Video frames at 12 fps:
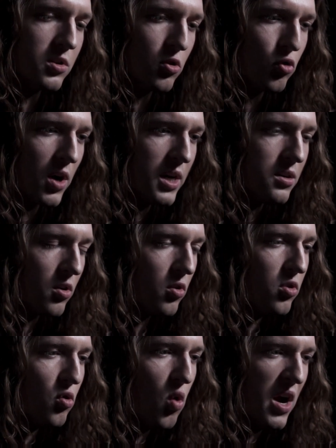was a great
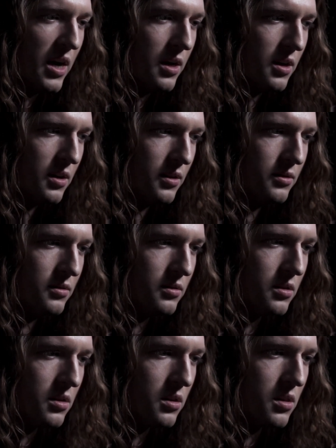earthquake.
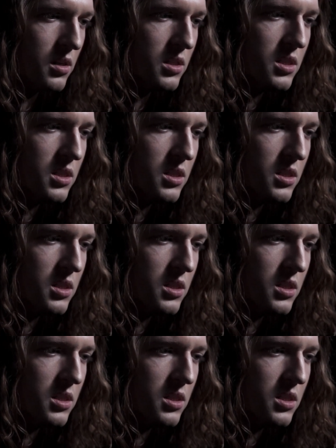The